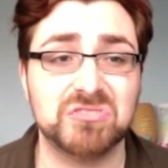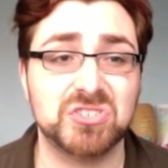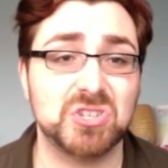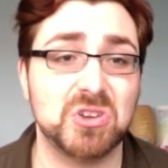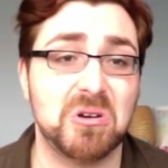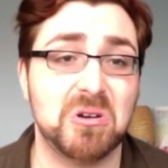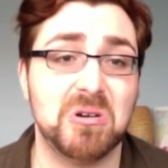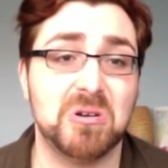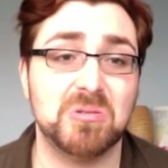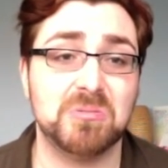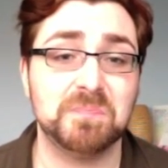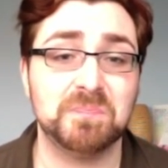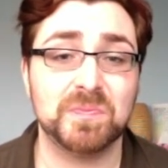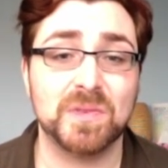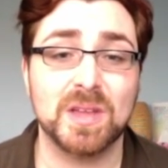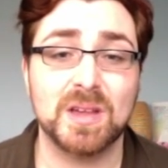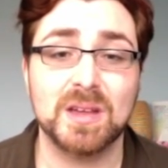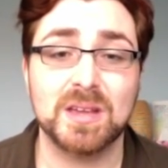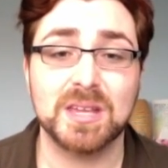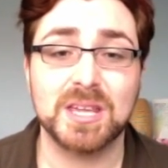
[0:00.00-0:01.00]
So
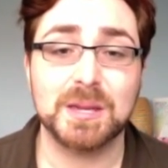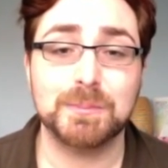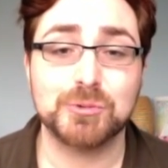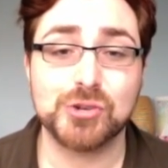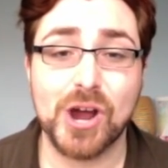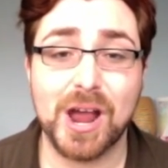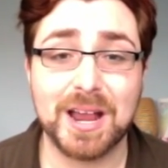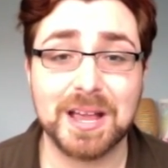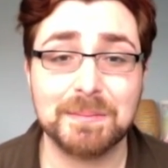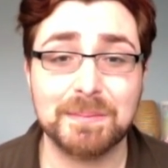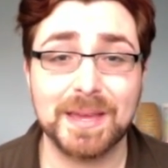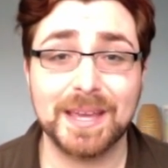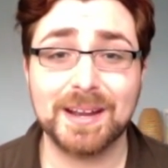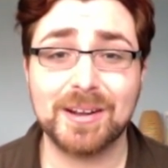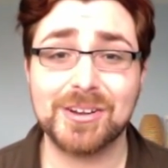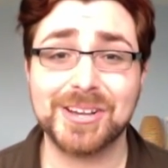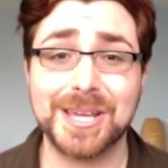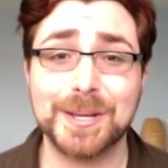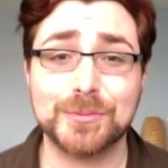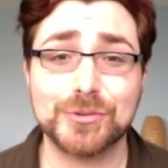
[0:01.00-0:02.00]
keep track of me
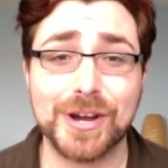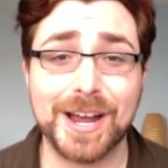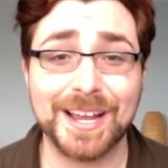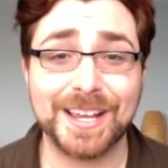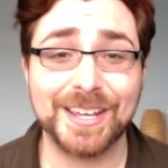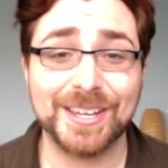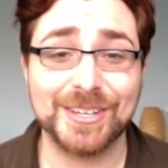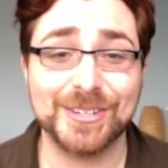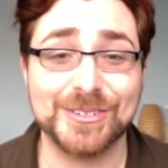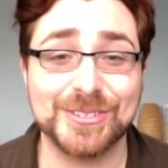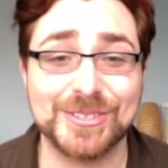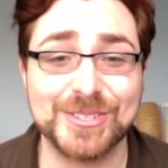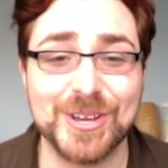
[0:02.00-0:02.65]
and I'll keep track of you.